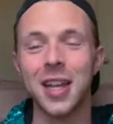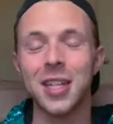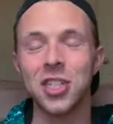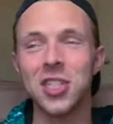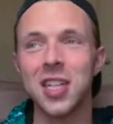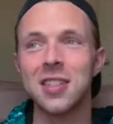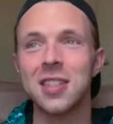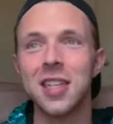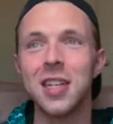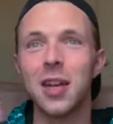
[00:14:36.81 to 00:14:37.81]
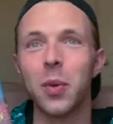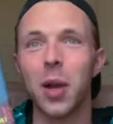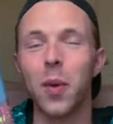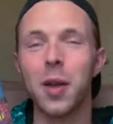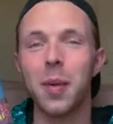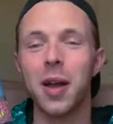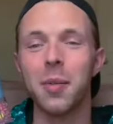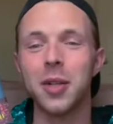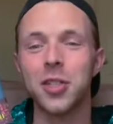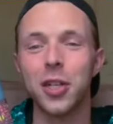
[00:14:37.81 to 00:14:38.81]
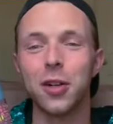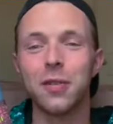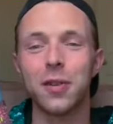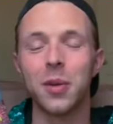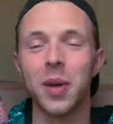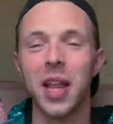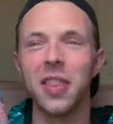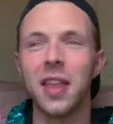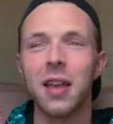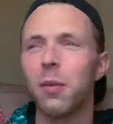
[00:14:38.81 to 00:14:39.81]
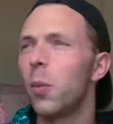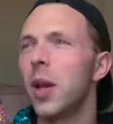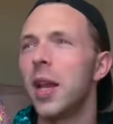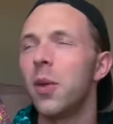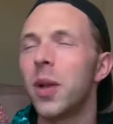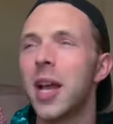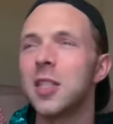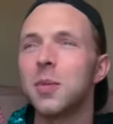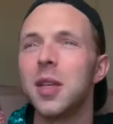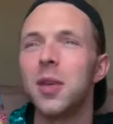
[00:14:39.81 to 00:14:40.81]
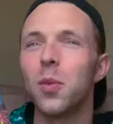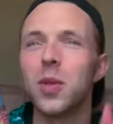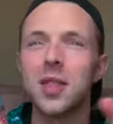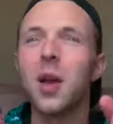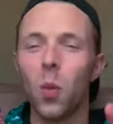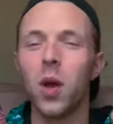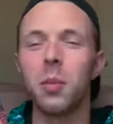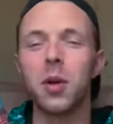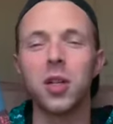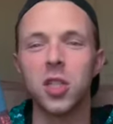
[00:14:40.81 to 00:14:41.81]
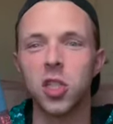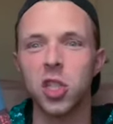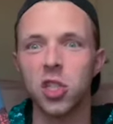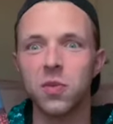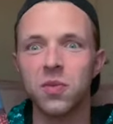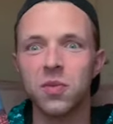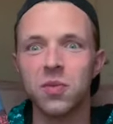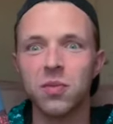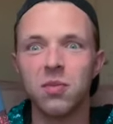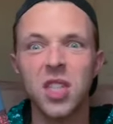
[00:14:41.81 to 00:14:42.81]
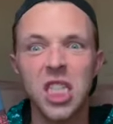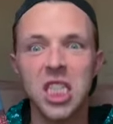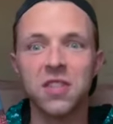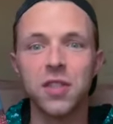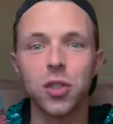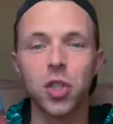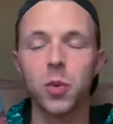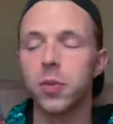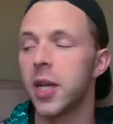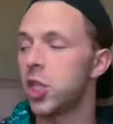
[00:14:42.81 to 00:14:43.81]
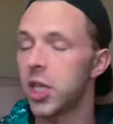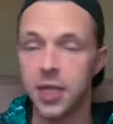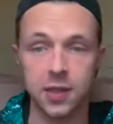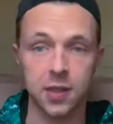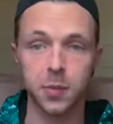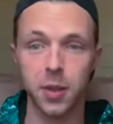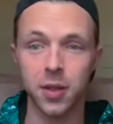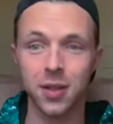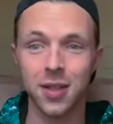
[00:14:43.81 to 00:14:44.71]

I see it when I walk by on my shelf, or when anyone asks me, what's that one book that just fills you with rage? It's this book.